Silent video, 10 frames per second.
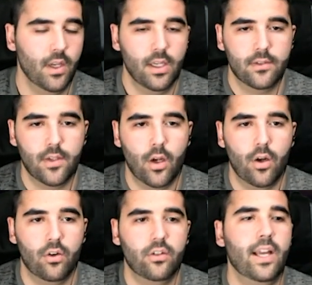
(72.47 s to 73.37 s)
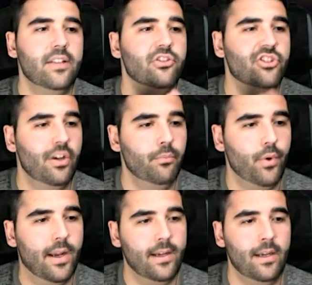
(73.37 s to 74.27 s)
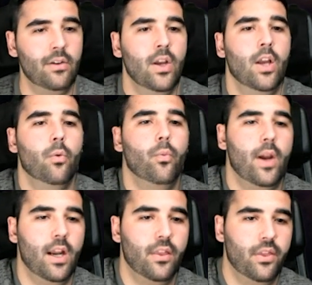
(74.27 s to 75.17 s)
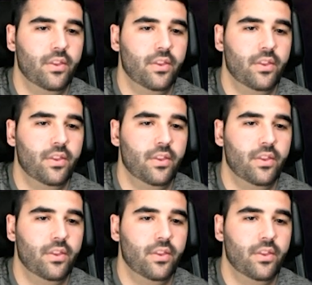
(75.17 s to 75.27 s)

So let's jump right in with,